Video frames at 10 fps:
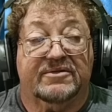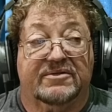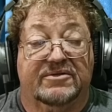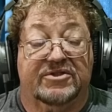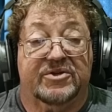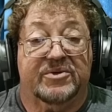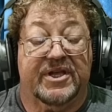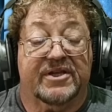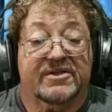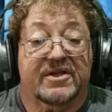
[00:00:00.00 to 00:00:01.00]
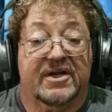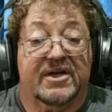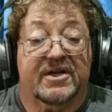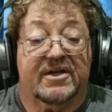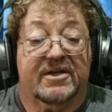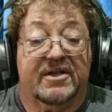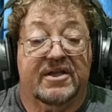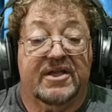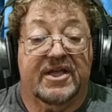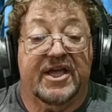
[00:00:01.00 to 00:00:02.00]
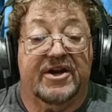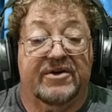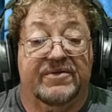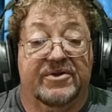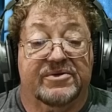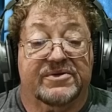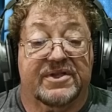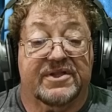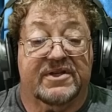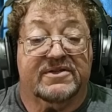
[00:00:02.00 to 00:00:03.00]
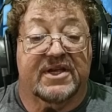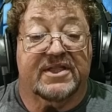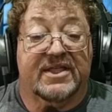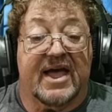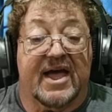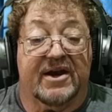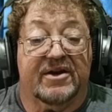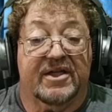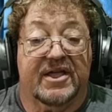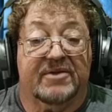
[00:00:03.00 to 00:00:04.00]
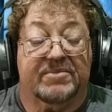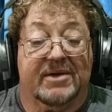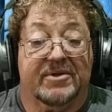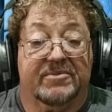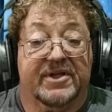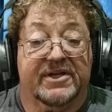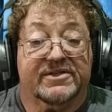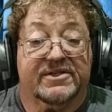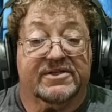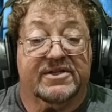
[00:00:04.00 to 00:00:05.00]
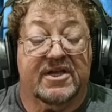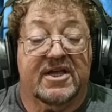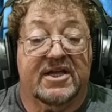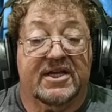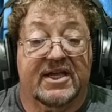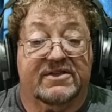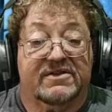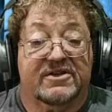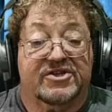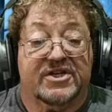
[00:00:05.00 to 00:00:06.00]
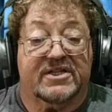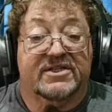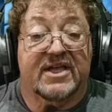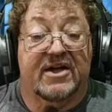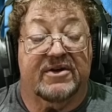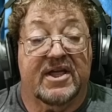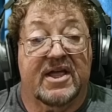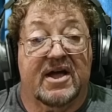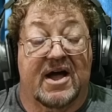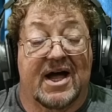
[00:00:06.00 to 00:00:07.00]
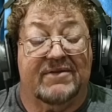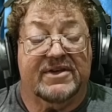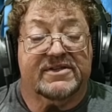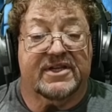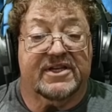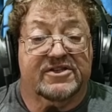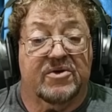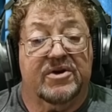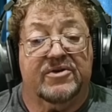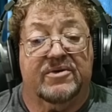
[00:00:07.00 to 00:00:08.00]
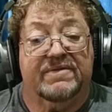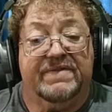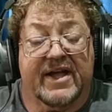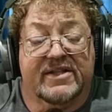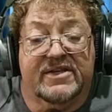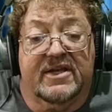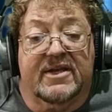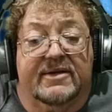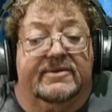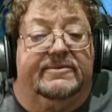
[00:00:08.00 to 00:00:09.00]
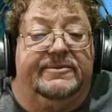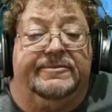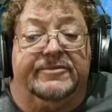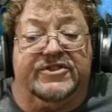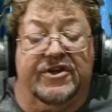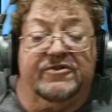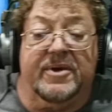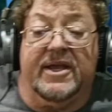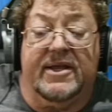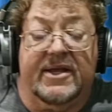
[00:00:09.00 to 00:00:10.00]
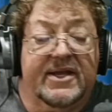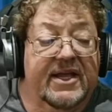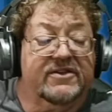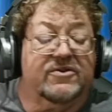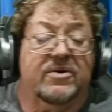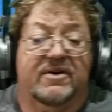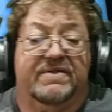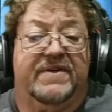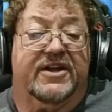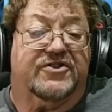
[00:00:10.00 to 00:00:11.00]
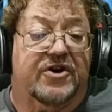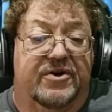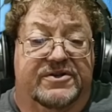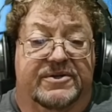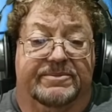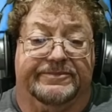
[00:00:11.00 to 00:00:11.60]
doing interviews and things like that in public places gets shut down. Obviously, it's going to affect, it's going to affect tourism